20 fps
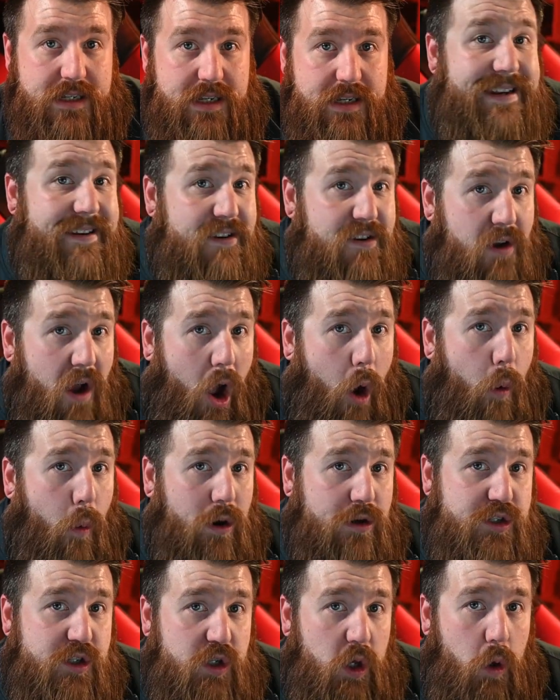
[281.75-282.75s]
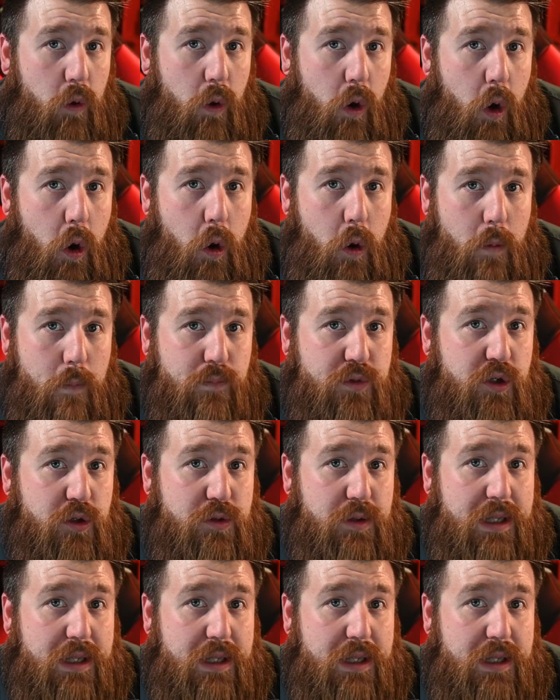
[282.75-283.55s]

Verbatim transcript: he did not want to go home to